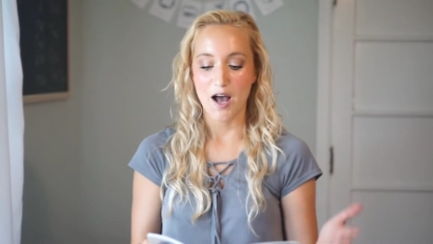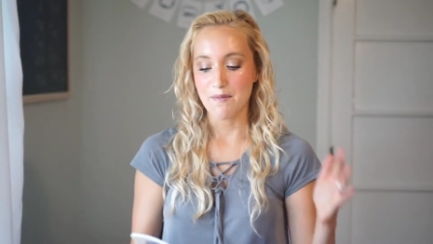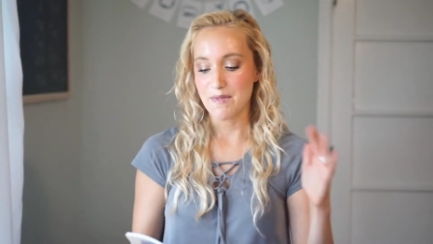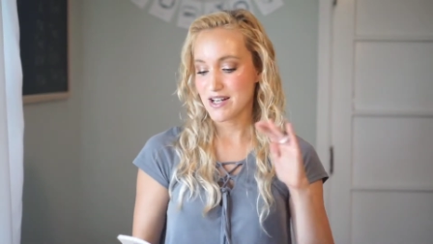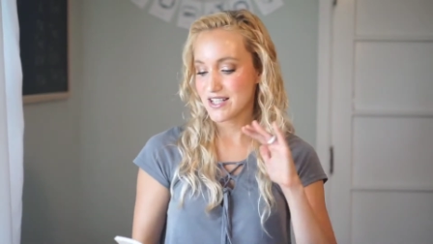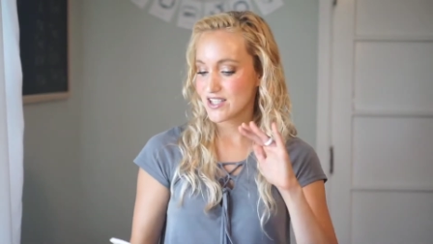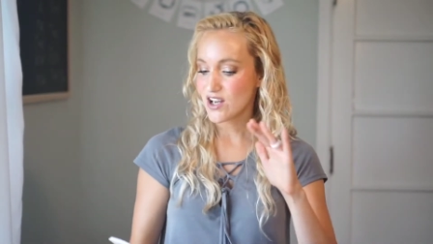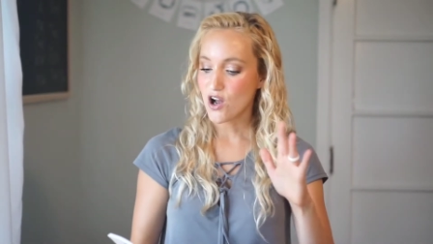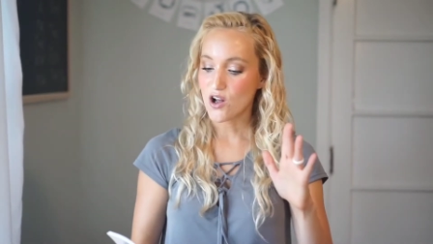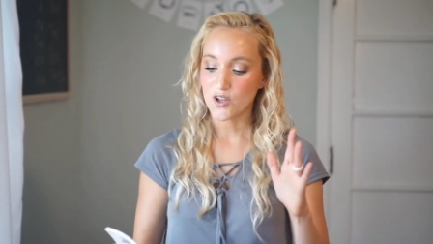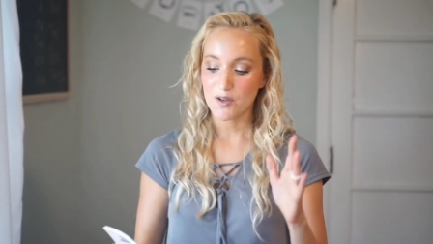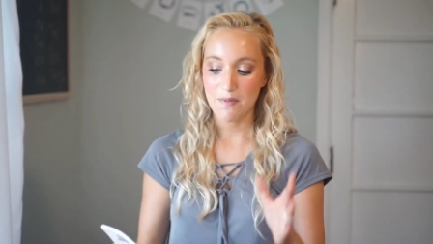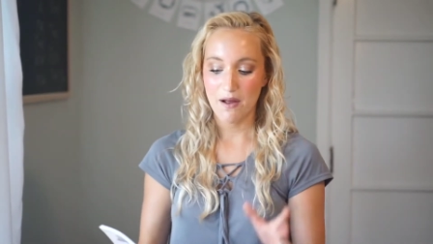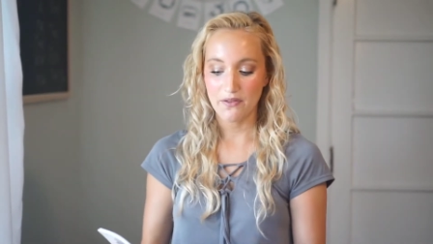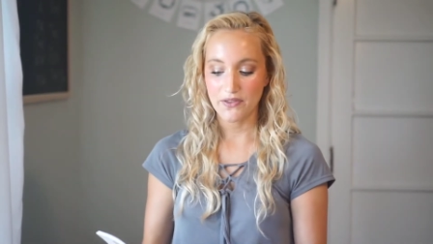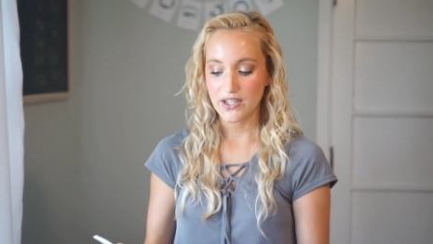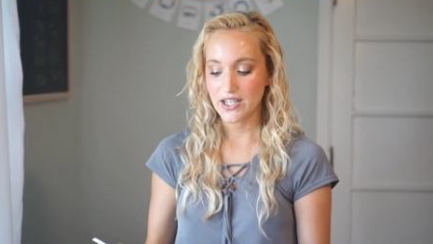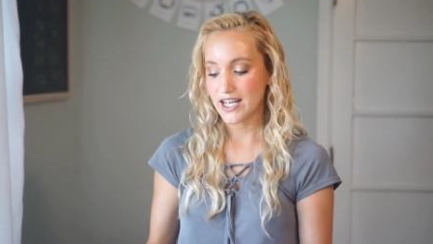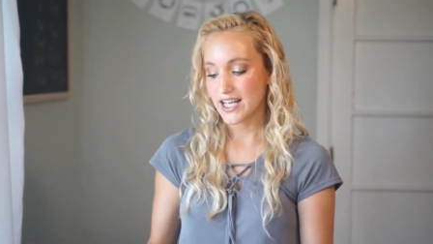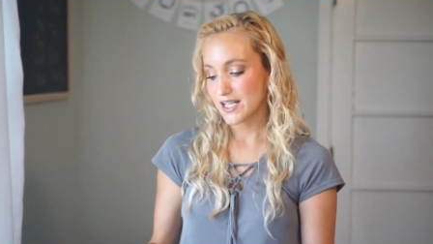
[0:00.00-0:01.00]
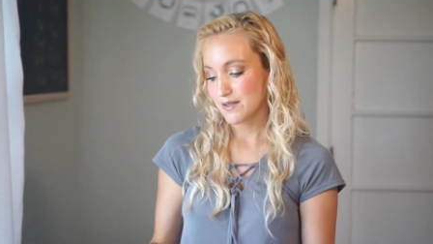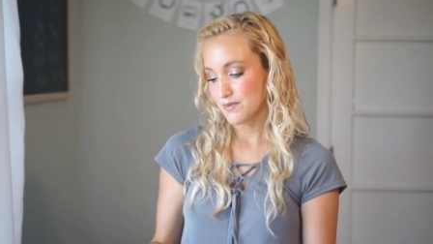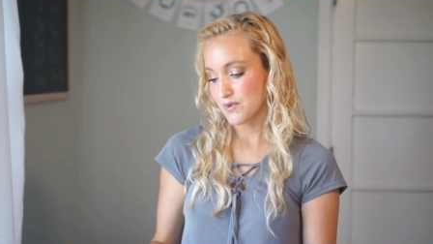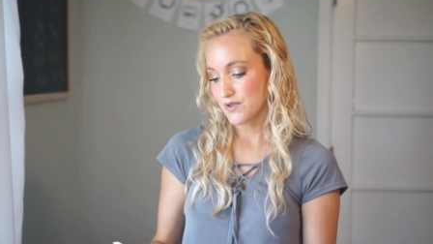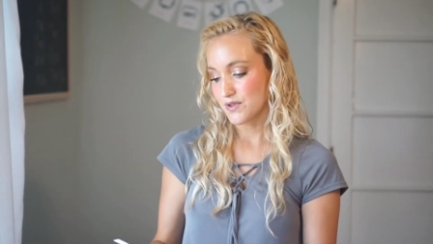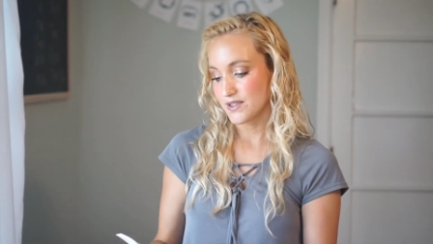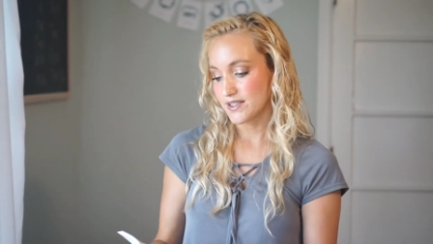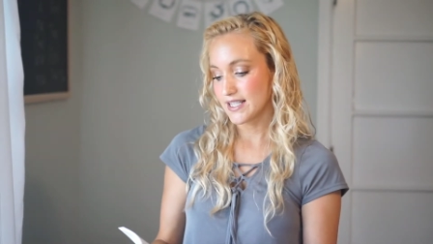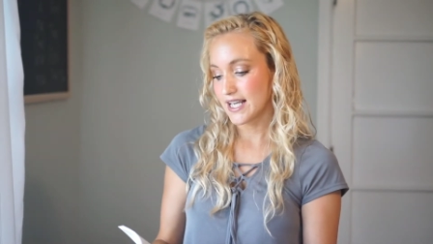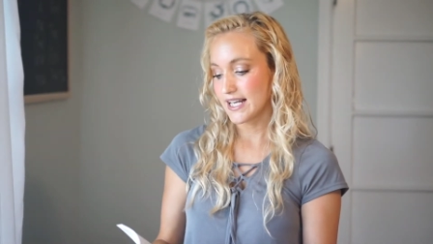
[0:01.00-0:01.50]
It's all about the
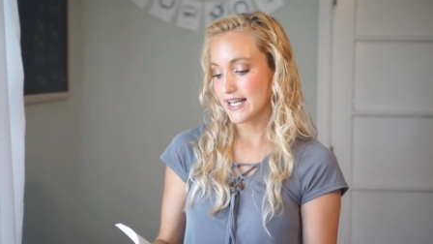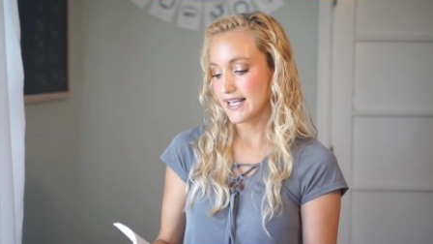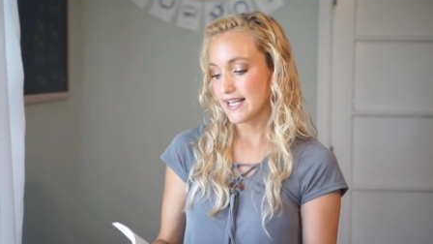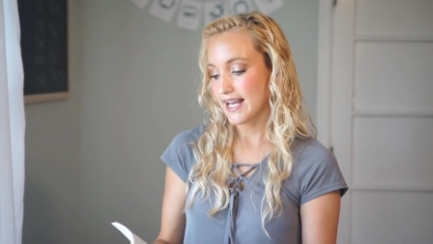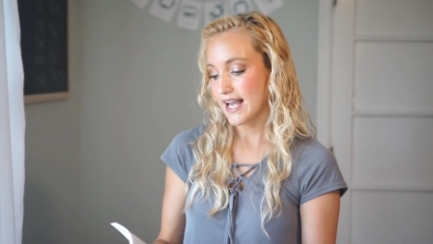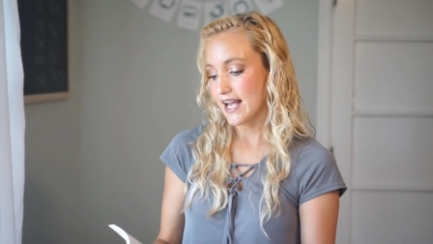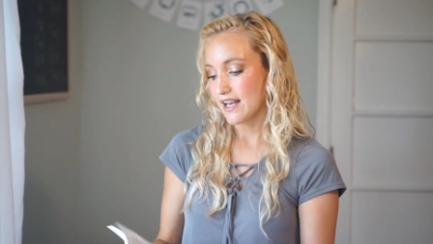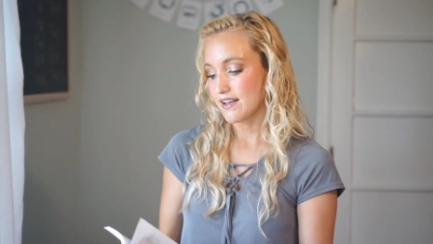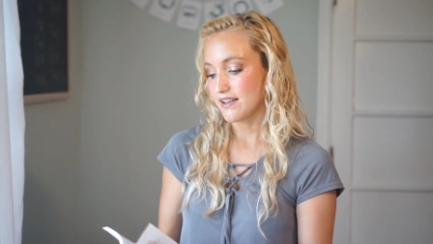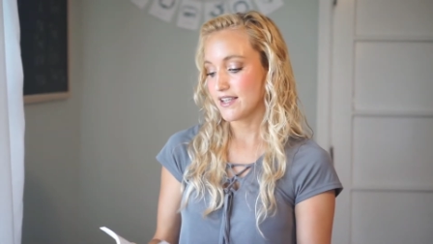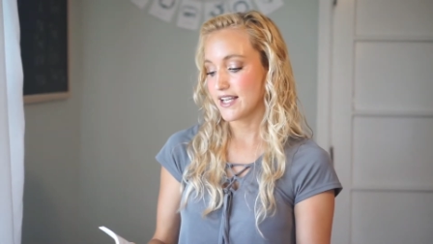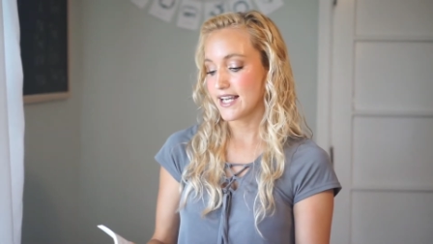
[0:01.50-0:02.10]
animals, and again,